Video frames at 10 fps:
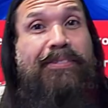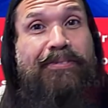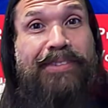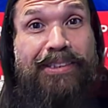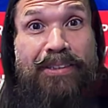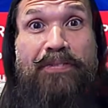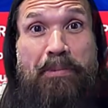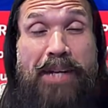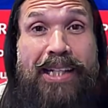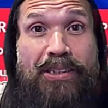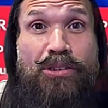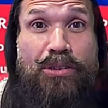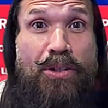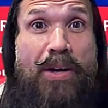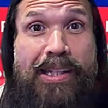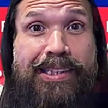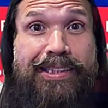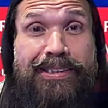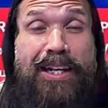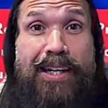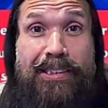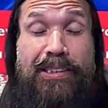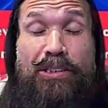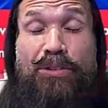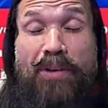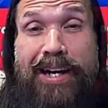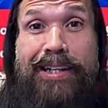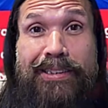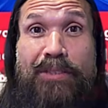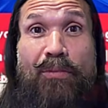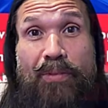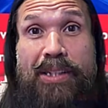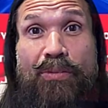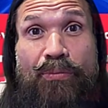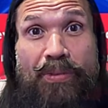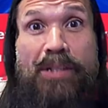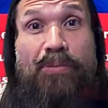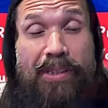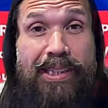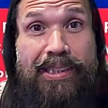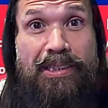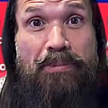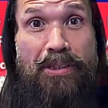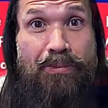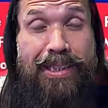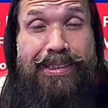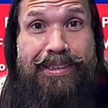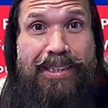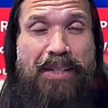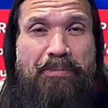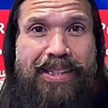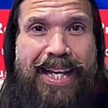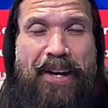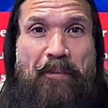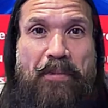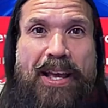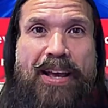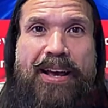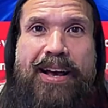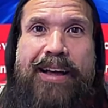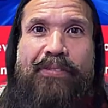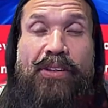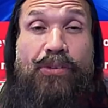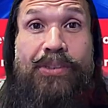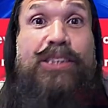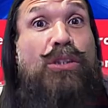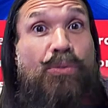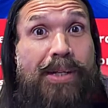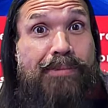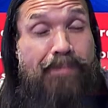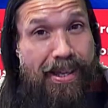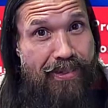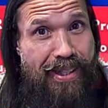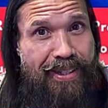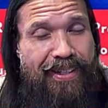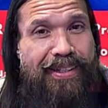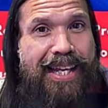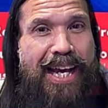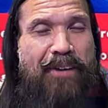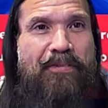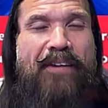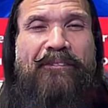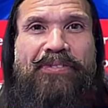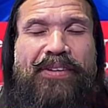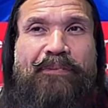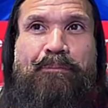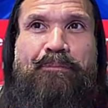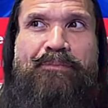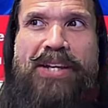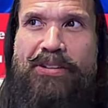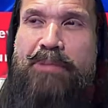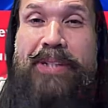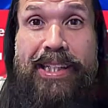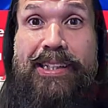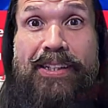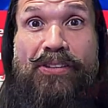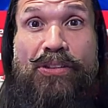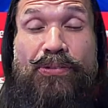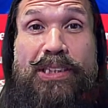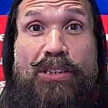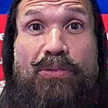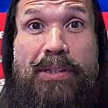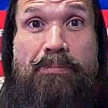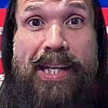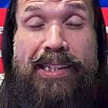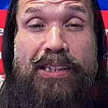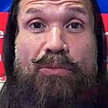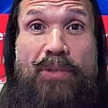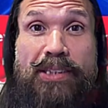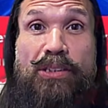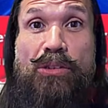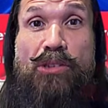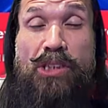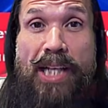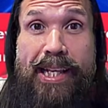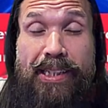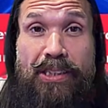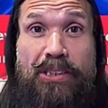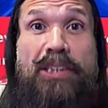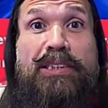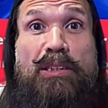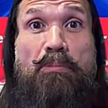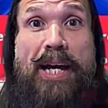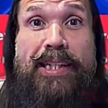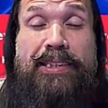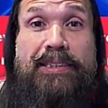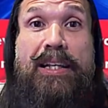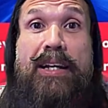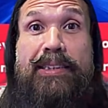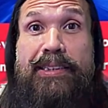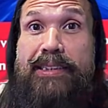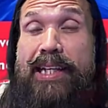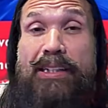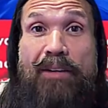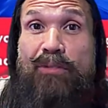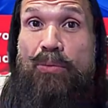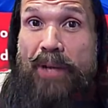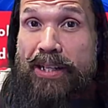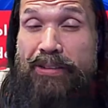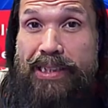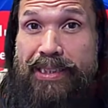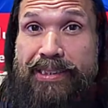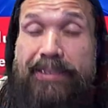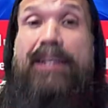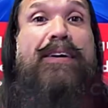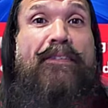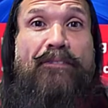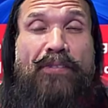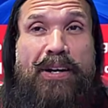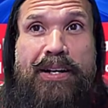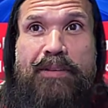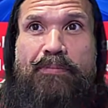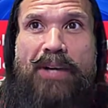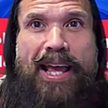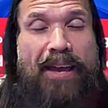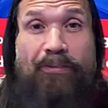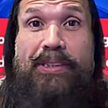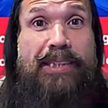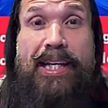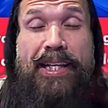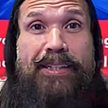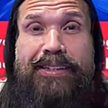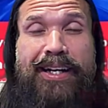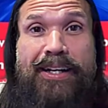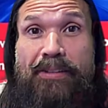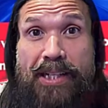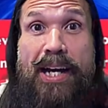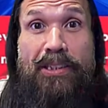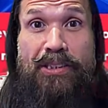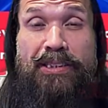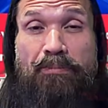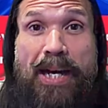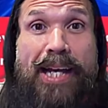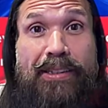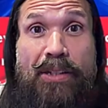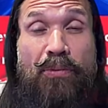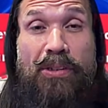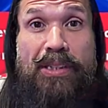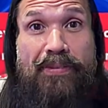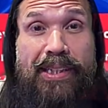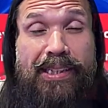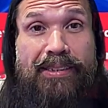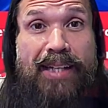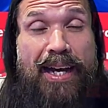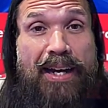Silva mind control, and he had taught us to us when we were kids being raised up. Now, the 3-2-1 method. Now, the very beginning of the 3-2-1 method was to change somebody's state of awareness from everyday conscious mind that we're living in